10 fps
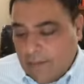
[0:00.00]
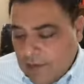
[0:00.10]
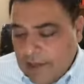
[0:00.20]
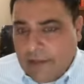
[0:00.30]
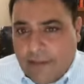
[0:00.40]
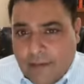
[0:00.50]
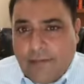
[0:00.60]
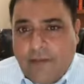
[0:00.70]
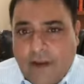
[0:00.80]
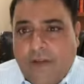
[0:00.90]
by
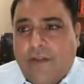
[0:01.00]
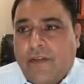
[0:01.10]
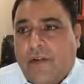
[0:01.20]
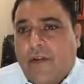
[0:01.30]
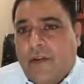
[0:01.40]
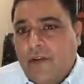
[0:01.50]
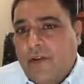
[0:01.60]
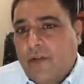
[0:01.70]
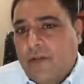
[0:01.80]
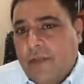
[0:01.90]
themselves they are an issue.